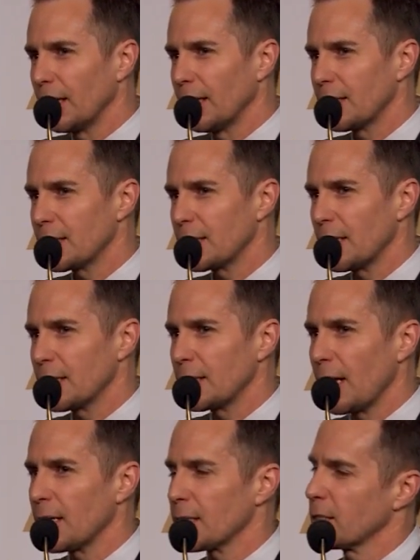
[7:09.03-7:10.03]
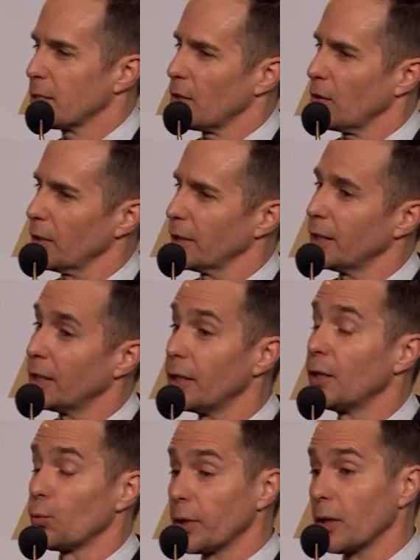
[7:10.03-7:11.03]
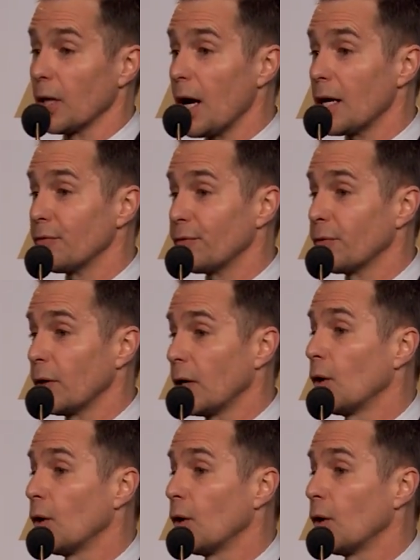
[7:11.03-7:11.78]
it's not necessarily in real life.